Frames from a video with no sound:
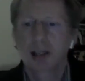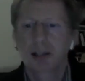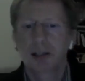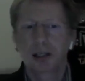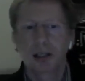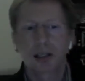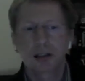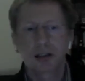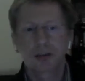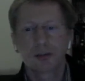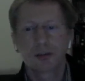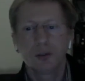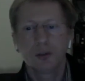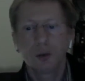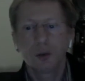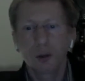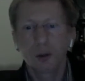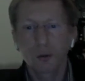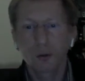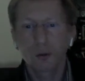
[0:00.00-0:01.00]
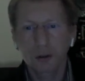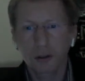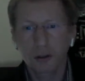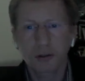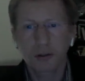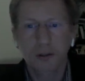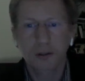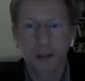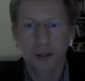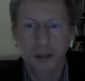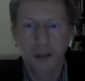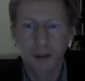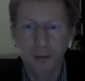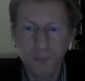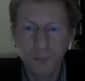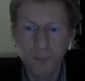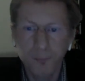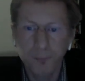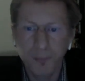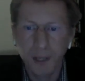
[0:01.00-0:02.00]
a lot of new users,
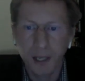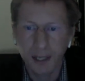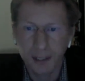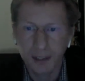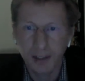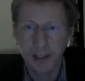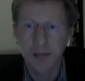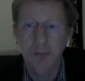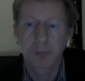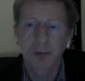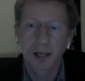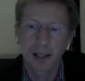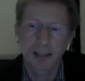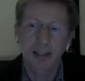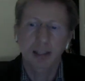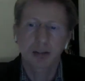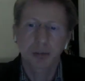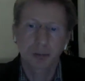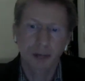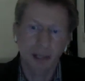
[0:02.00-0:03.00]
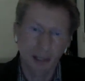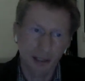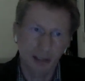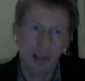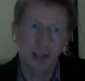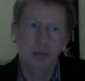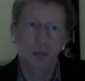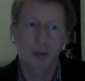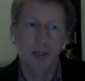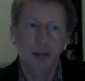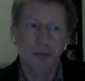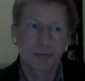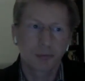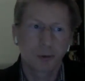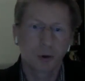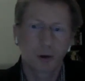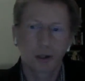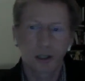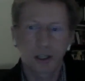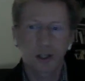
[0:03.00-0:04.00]
and that might explain it, that we have
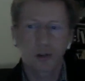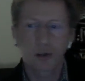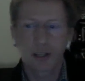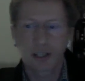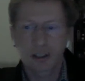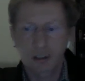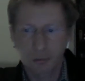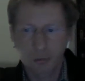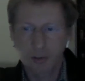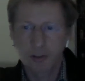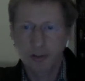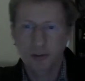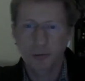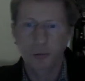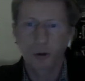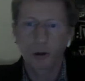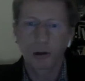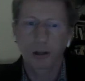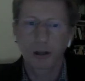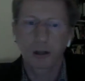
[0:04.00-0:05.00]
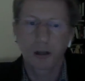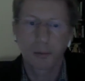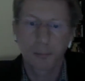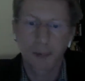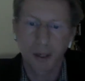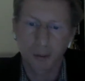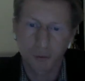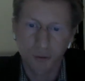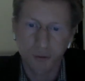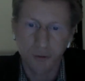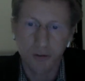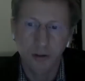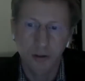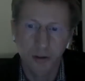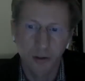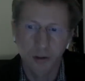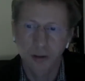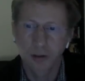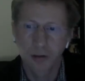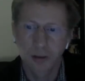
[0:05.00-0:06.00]
more trades with smaller amounts.
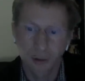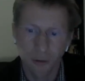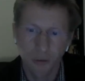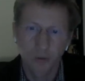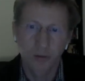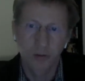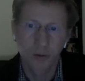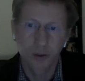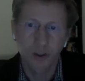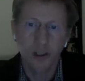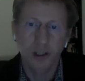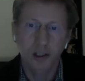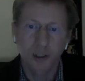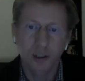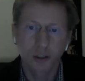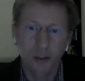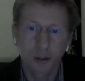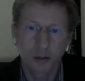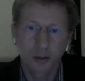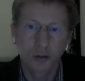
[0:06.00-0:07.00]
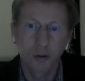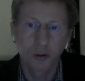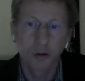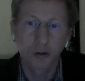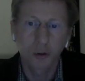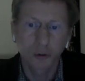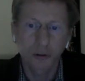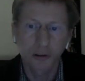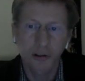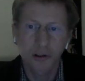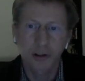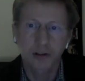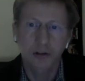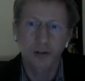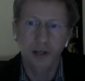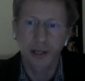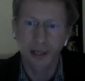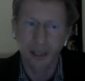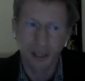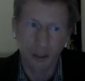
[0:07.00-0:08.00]
Usually new users are
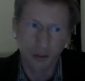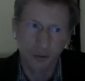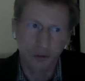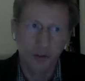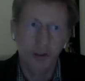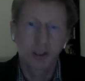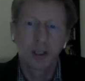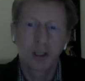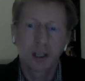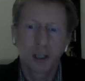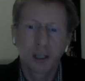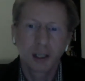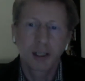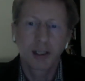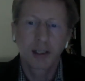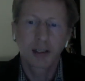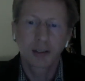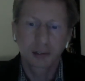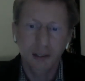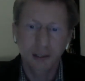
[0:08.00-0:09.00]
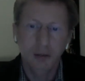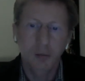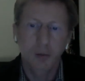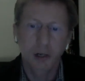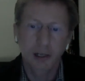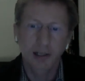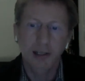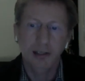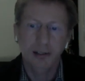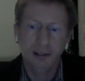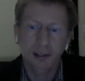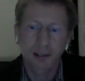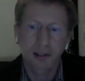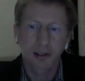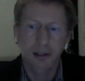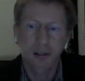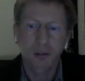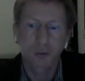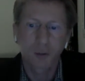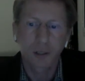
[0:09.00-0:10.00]
trying out and need a while until they
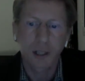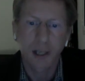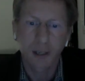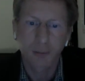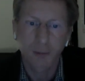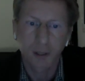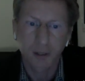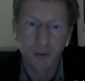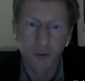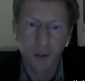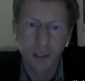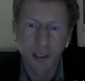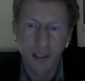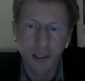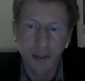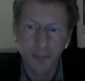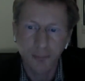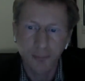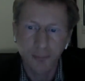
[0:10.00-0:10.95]
are doing heavier trading.